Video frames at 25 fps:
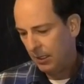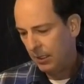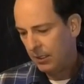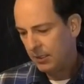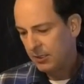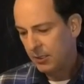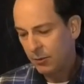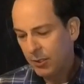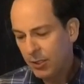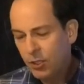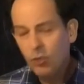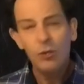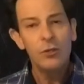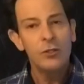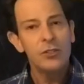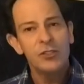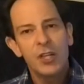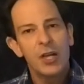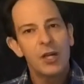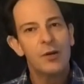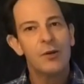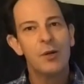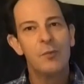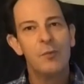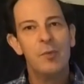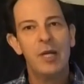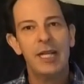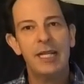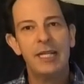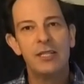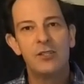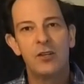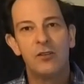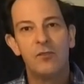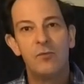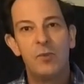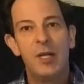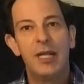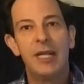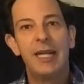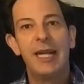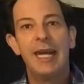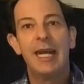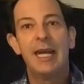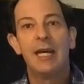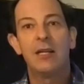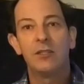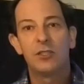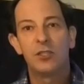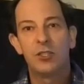So it means I've been
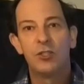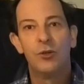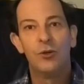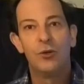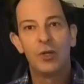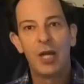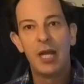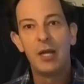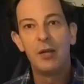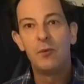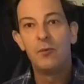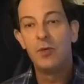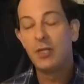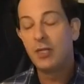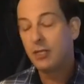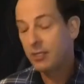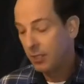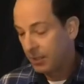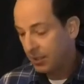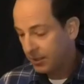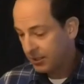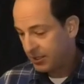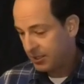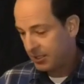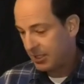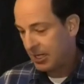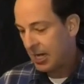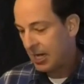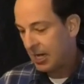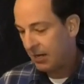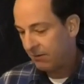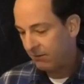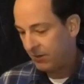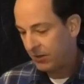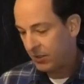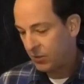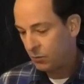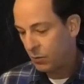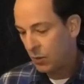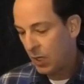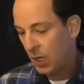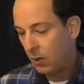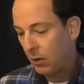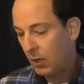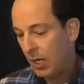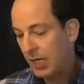out talking with staff as well.